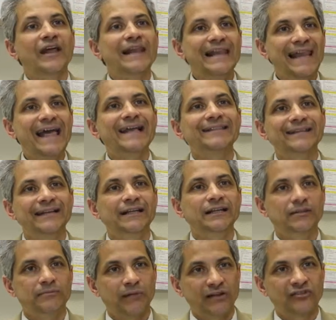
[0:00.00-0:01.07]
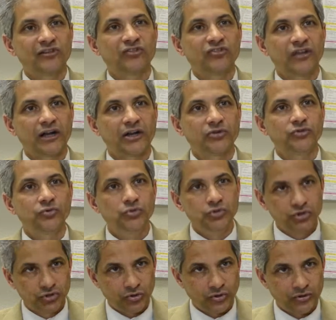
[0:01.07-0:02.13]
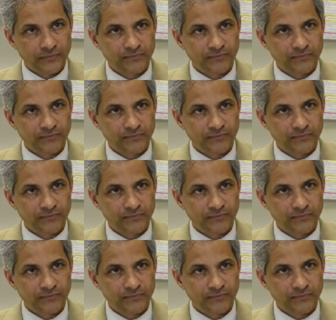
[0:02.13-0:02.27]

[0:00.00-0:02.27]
lengthening the muscles that are too short.